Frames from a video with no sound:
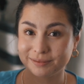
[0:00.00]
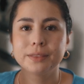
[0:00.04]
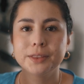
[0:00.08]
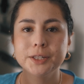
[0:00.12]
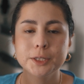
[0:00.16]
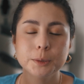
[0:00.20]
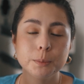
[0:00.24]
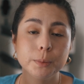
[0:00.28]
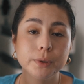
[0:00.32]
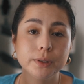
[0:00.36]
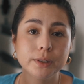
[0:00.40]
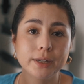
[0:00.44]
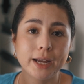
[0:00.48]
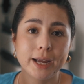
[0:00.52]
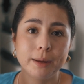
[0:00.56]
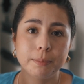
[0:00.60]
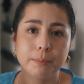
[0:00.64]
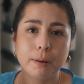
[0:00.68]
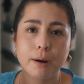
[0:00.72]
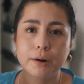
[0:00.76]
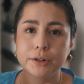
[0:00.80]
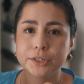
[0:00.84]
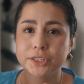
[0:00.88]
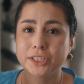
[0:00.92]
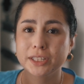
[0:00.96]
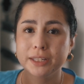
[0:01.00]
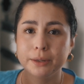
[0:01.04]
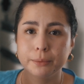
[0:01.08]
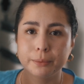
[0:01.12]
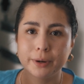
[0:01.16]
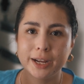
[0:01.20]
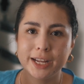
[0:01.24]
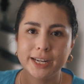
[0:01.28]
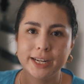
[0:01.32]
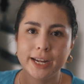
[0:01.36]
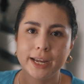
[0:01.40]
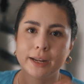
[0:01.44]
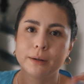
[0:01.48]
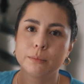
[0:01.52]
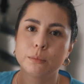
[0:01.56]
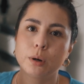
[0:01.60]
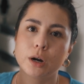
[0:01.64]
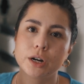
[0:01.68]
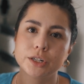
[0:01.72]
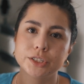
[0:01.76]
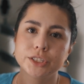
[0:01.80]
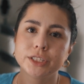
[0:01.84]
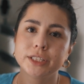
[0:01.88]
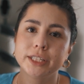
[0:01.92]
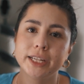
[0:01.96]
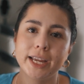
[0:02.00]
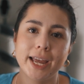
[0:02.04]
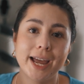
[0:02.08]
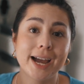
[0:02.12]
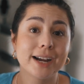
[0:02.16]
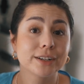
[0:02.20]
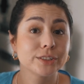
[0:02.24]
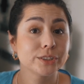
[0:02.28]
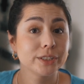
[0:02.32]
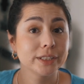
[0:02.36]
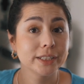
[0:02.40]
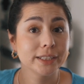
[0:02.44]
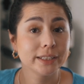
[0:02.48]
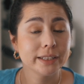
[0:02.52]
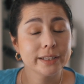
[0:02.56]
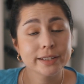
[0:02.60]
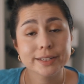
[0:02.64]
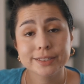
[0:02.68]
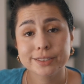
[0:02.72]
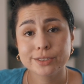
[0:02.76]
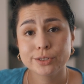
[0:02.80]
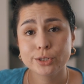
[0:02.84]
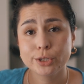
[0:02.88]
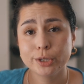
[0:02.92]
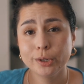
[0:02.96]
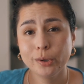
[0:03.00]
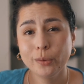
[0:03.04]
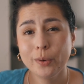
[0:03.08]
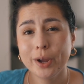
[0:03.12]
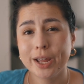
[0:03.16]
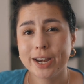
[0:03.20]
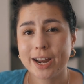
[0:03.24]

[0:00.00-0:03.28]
This book I partially read and partially actually listened to,